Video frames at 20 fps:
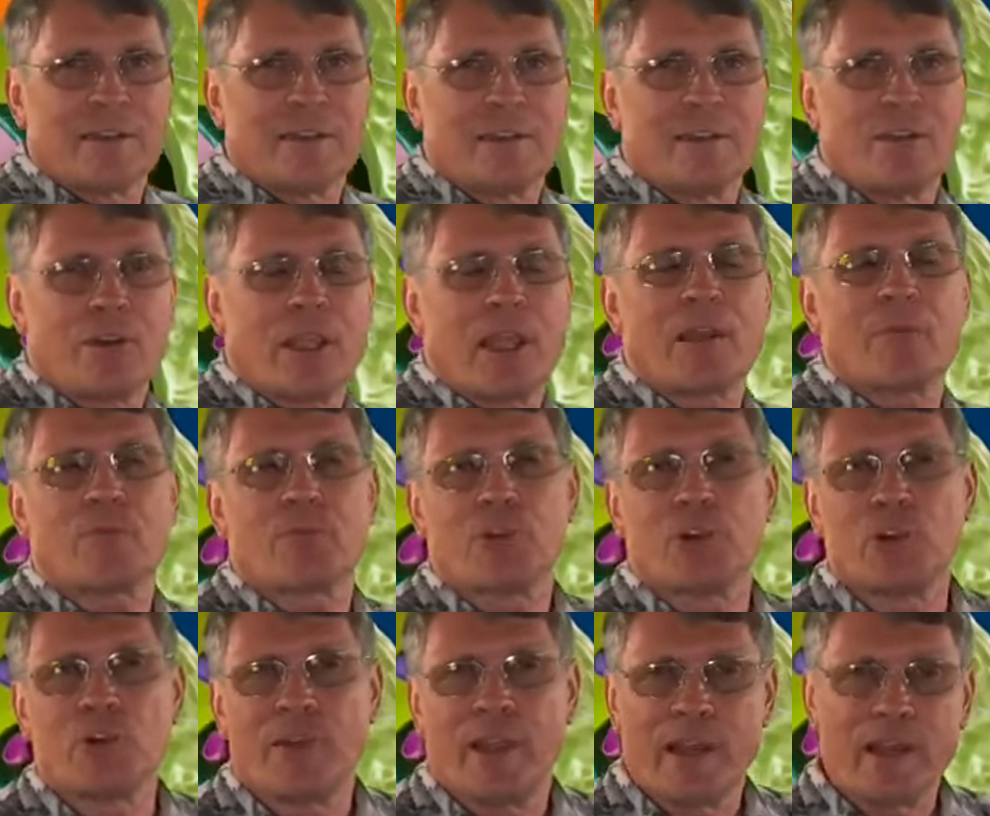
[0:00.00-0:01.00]
You can't
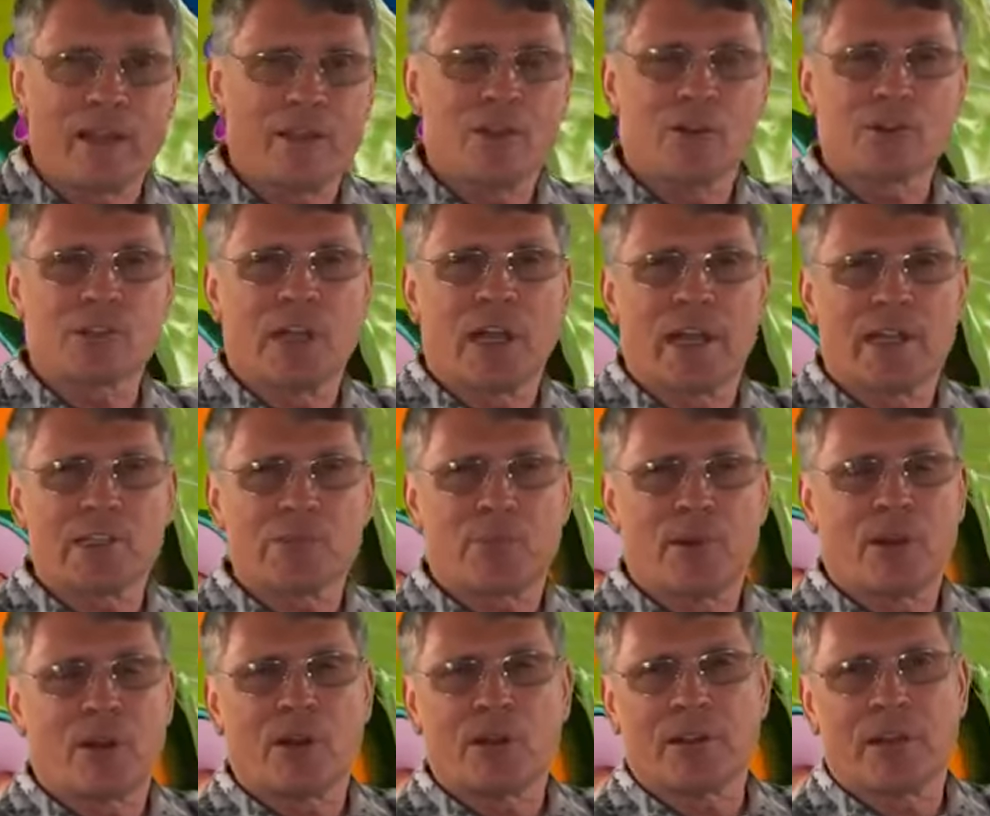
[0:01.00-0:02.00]
prove any of those lines
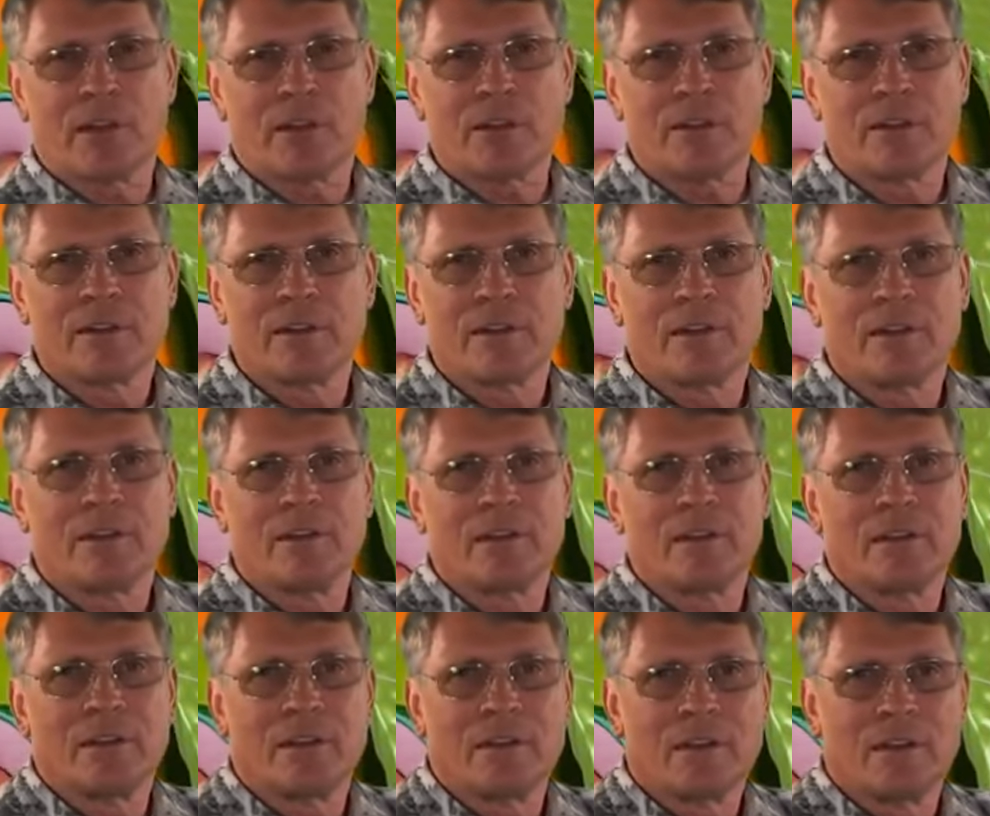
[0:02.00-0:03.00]
belong there.
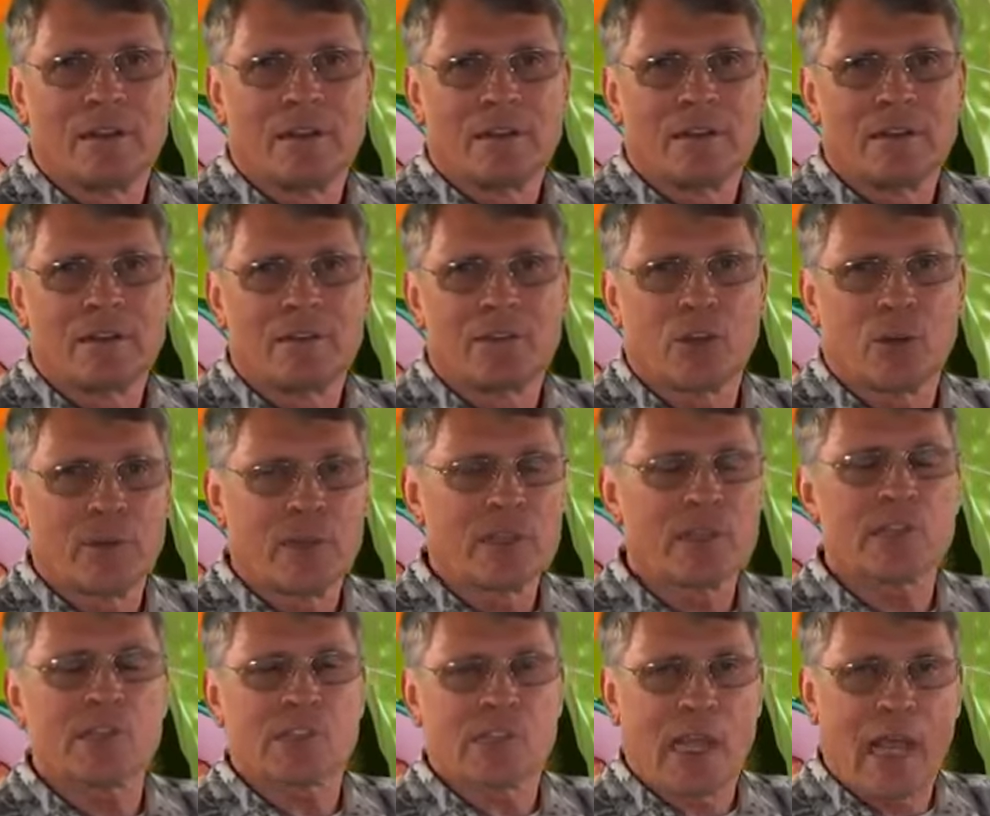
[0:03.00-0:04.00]
Show
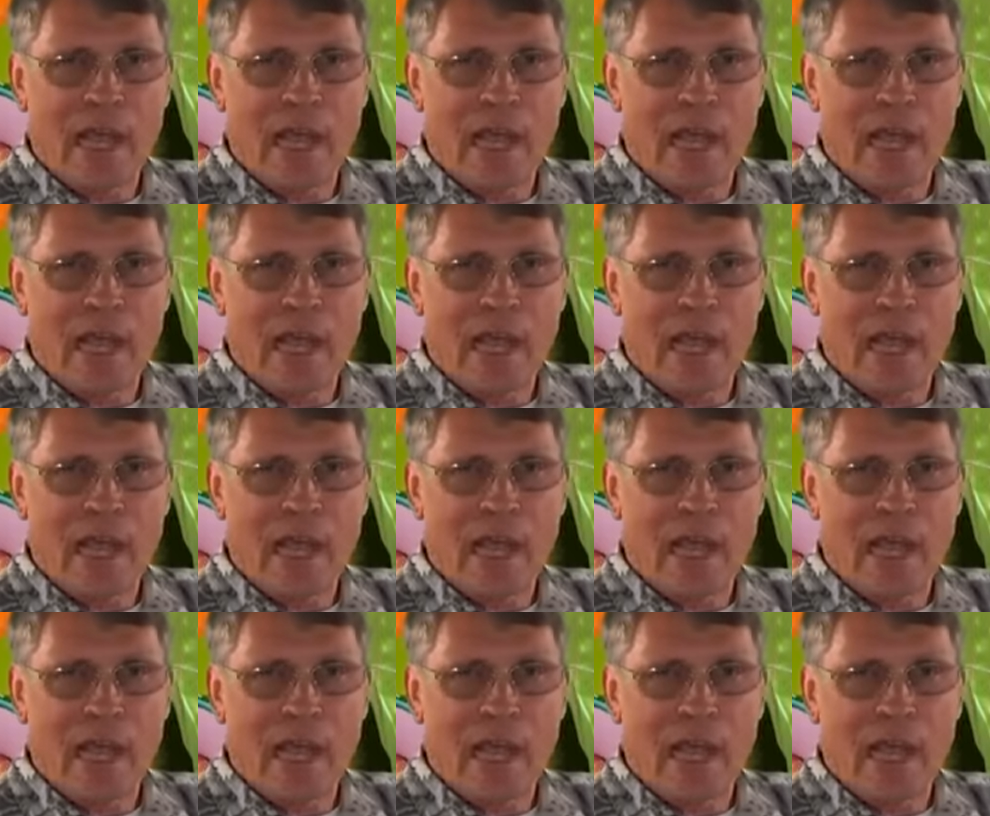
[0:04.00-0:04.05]
me